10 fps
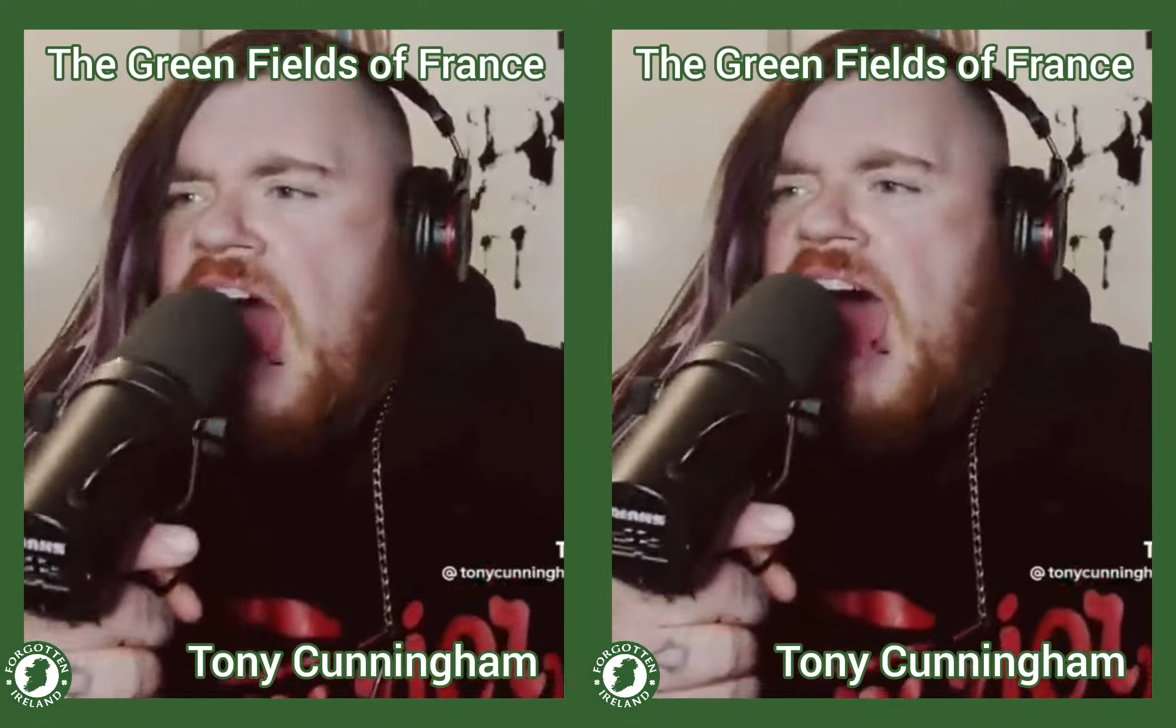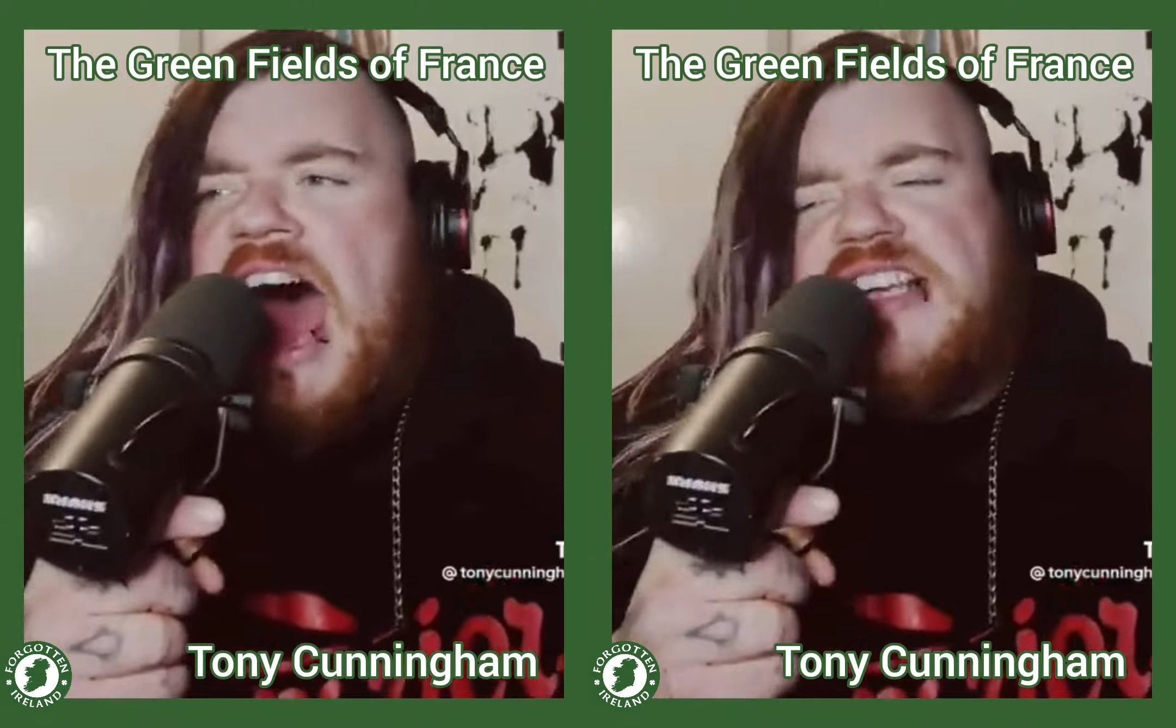
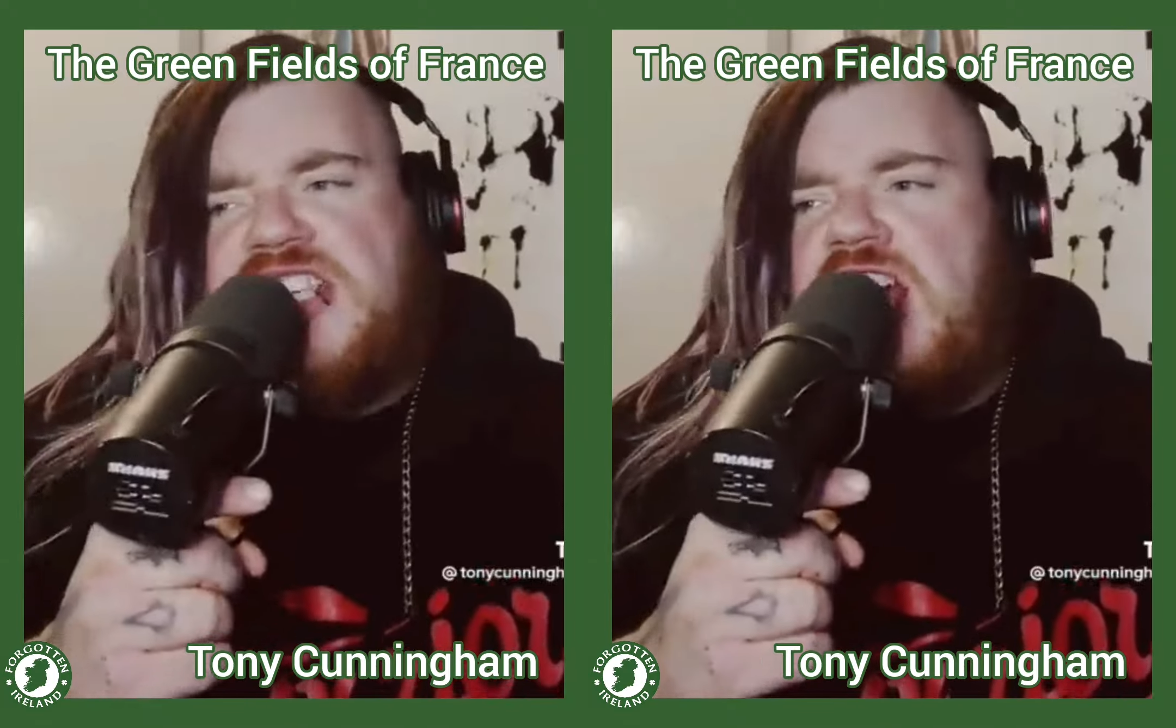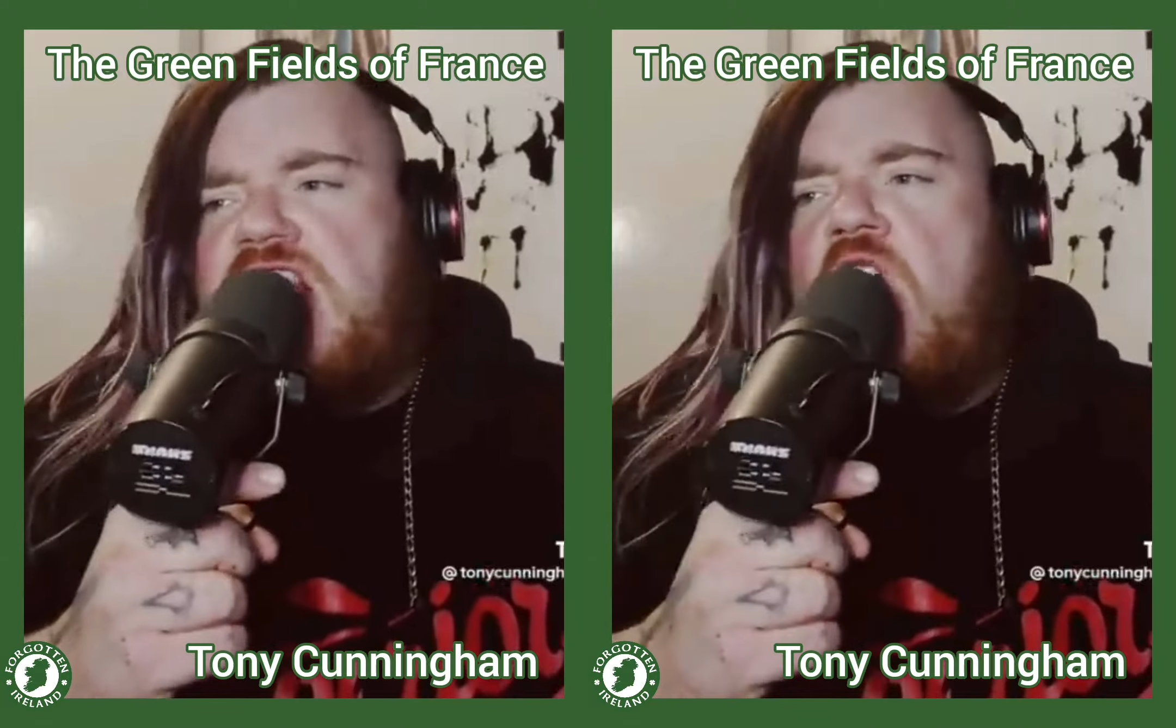as
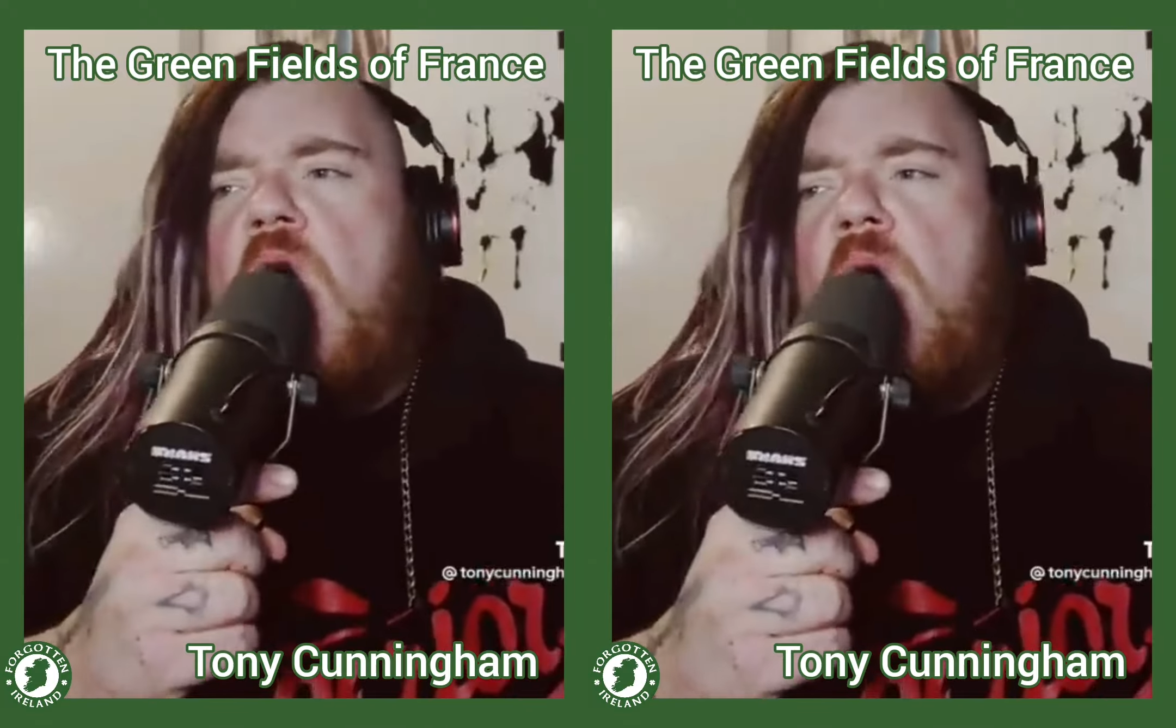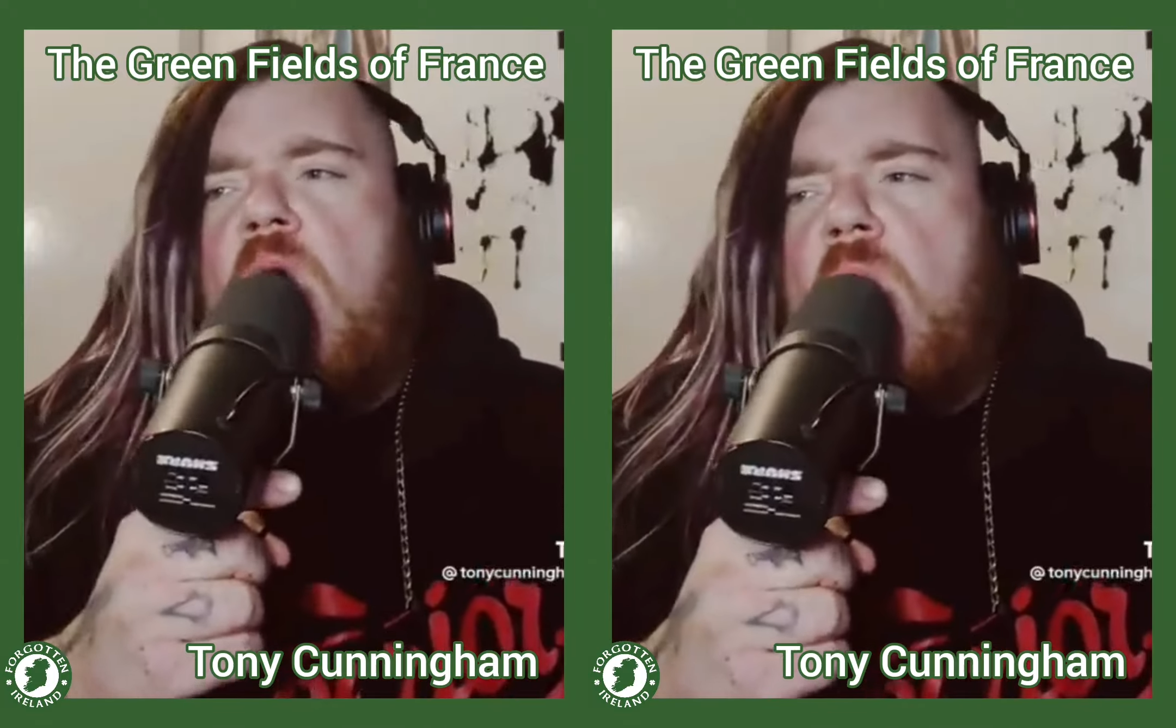they
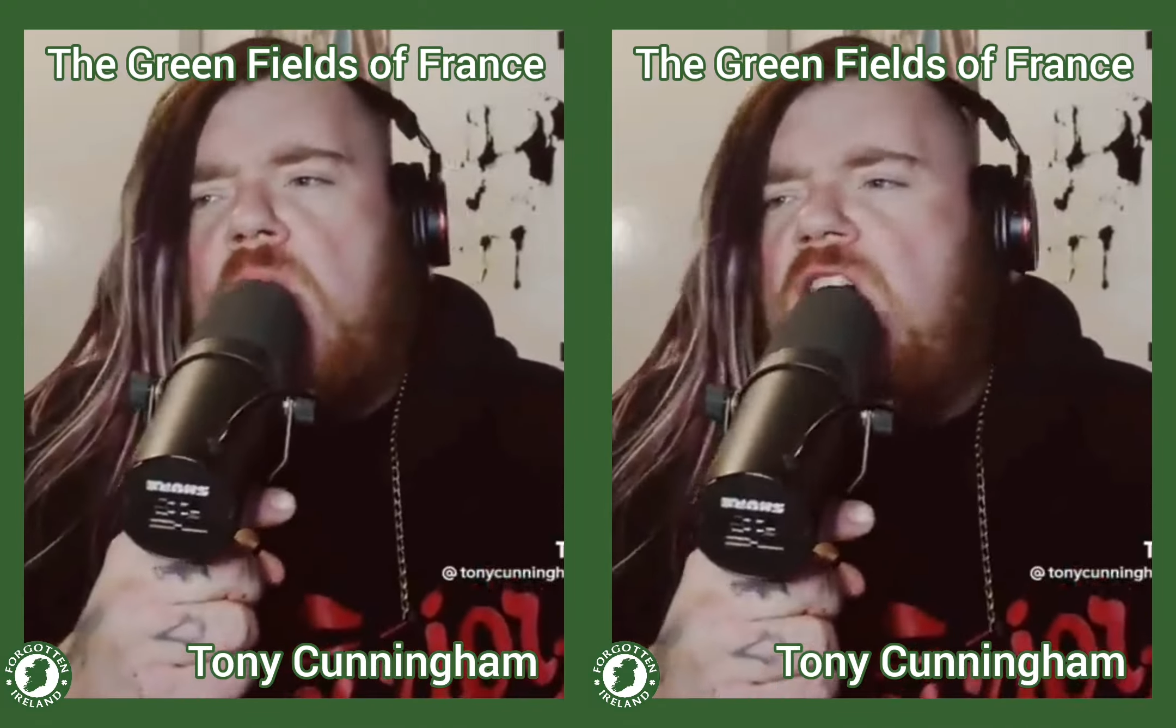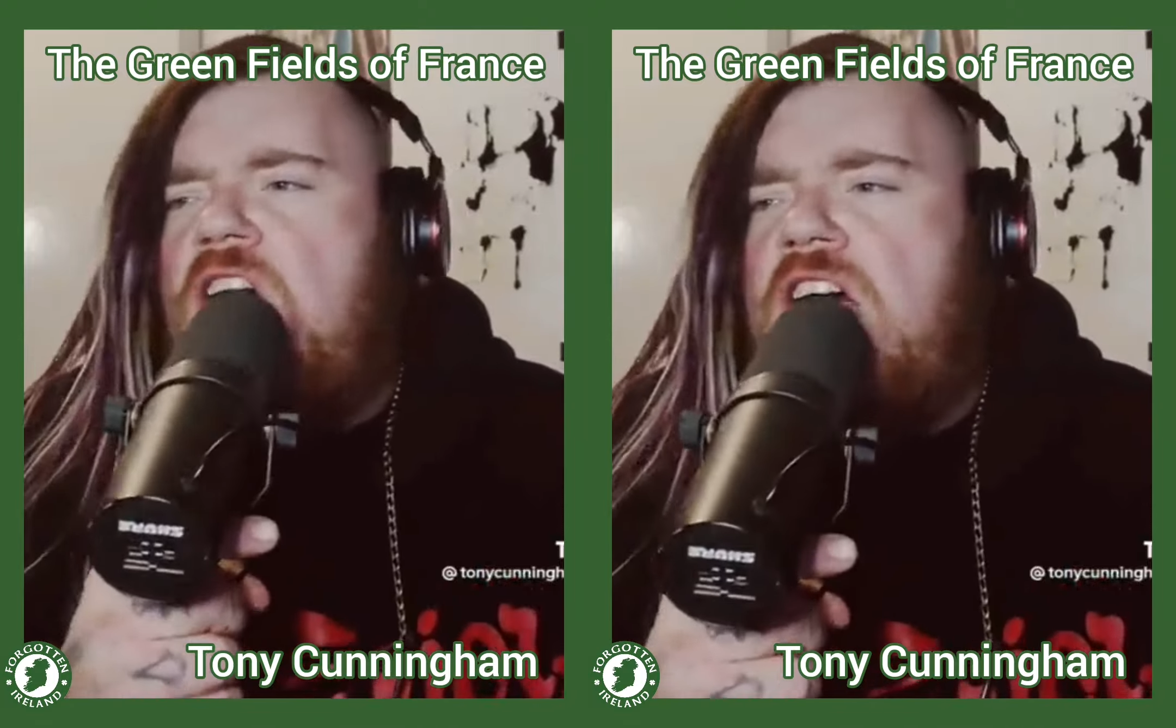
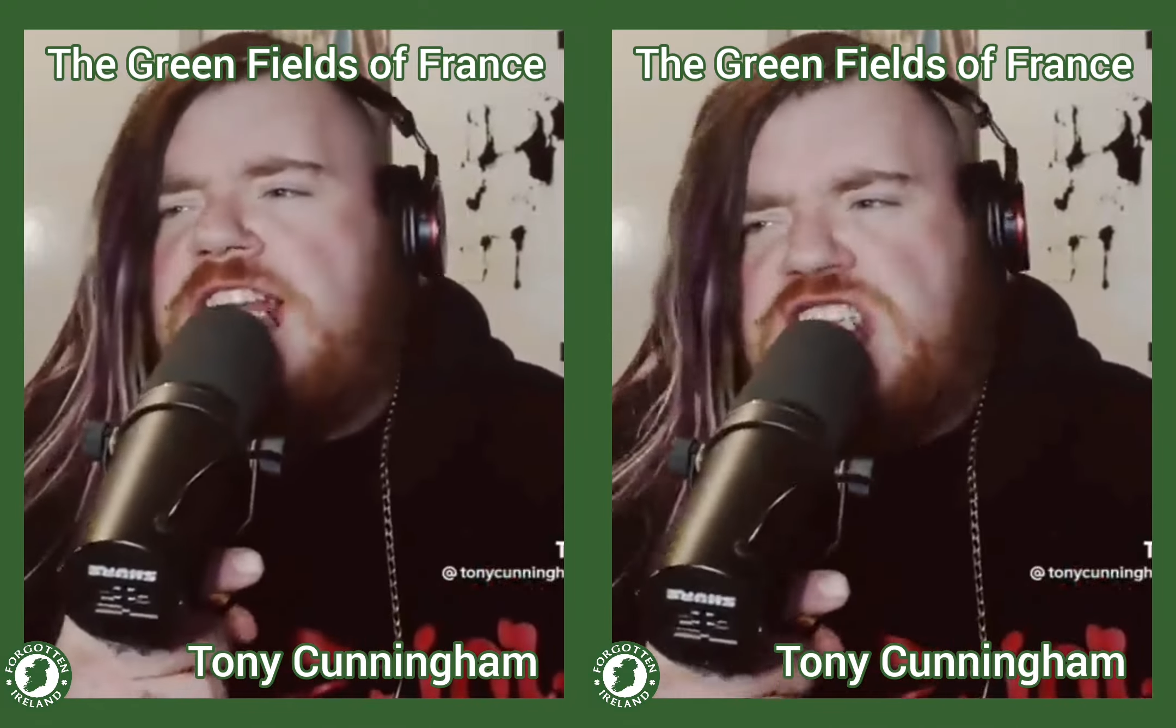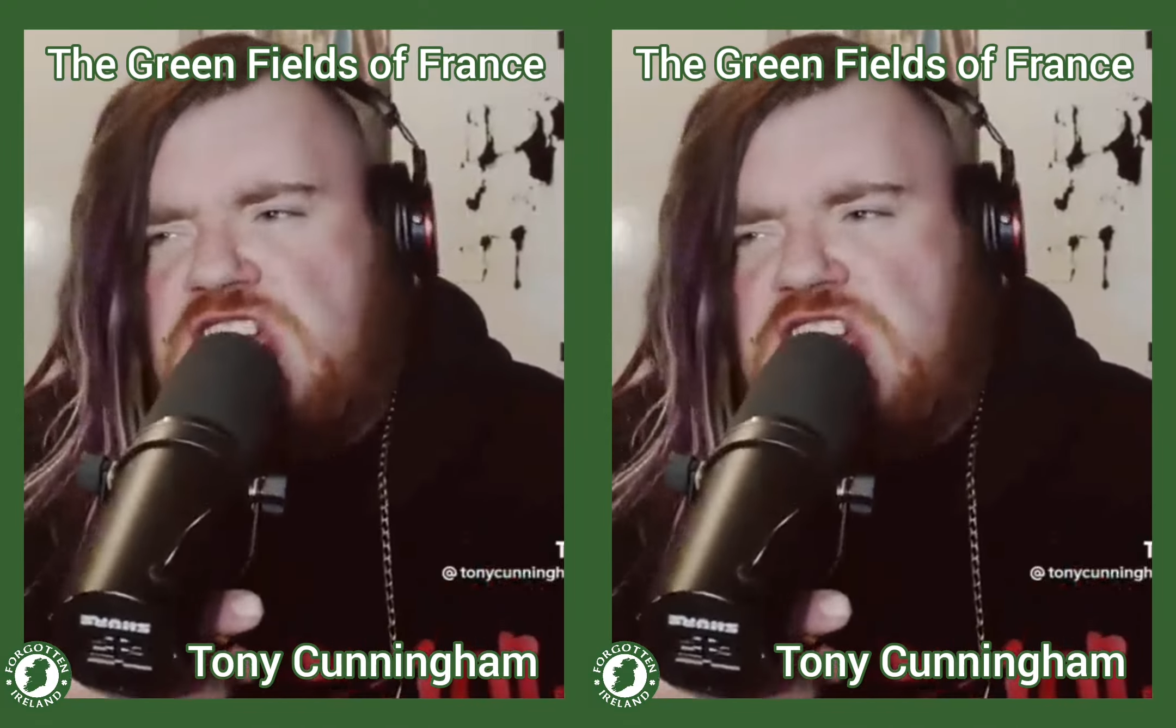lowered